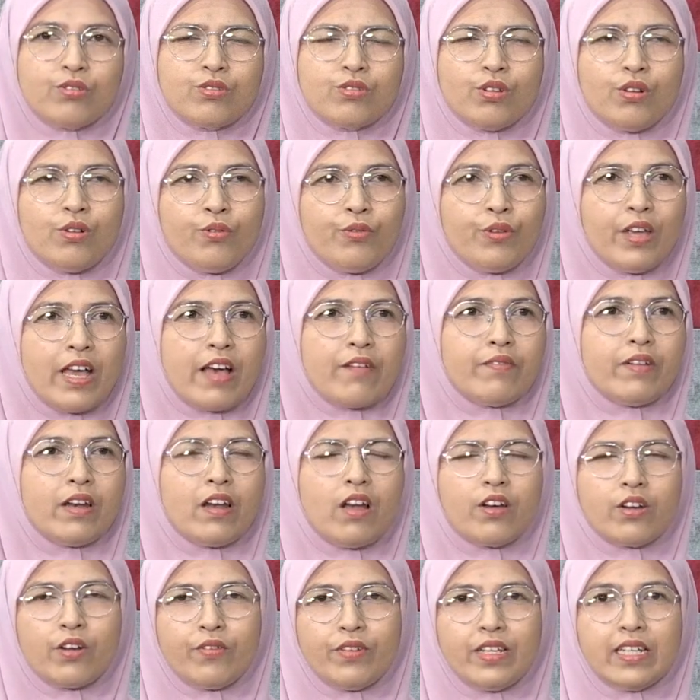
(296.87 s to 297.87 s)
So we have a
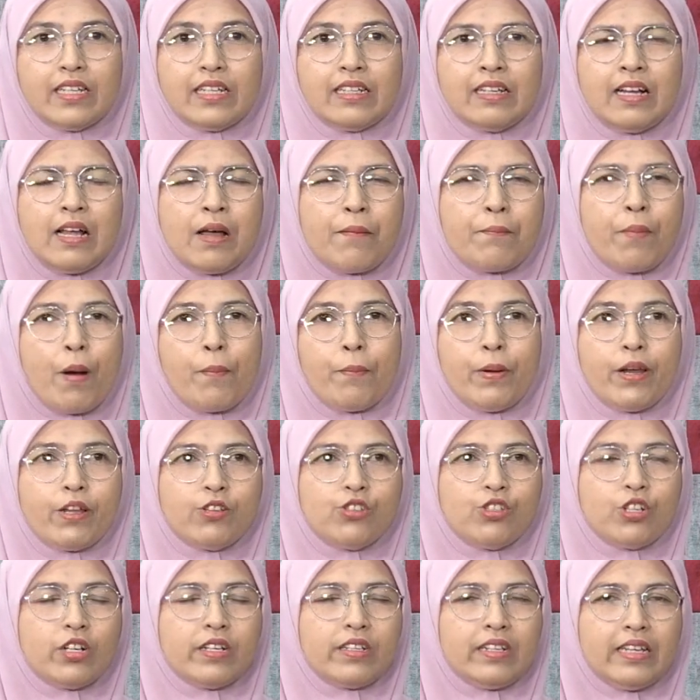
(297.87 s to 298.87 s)
lot of the
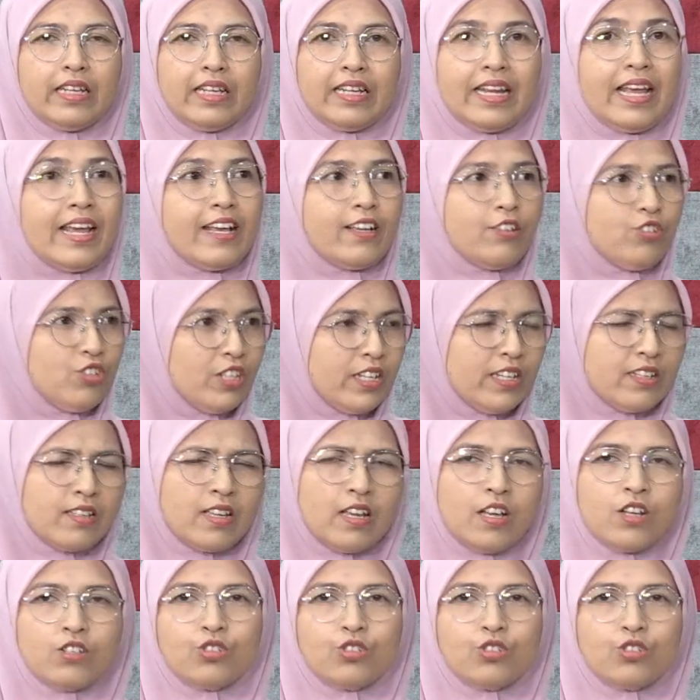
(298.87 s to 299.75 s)
population in aging.